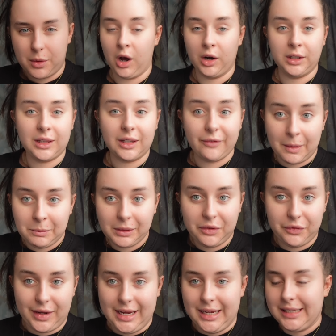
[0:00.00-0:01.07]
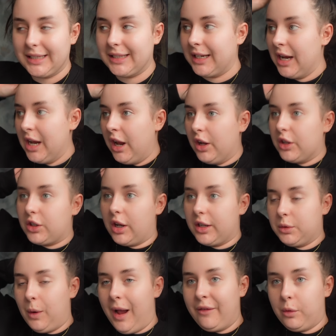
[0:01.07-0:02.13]
We ordered the family feast,
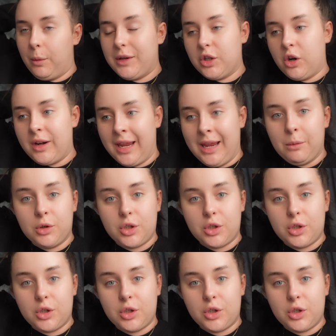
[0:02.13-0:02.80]
because whatever we don't eat,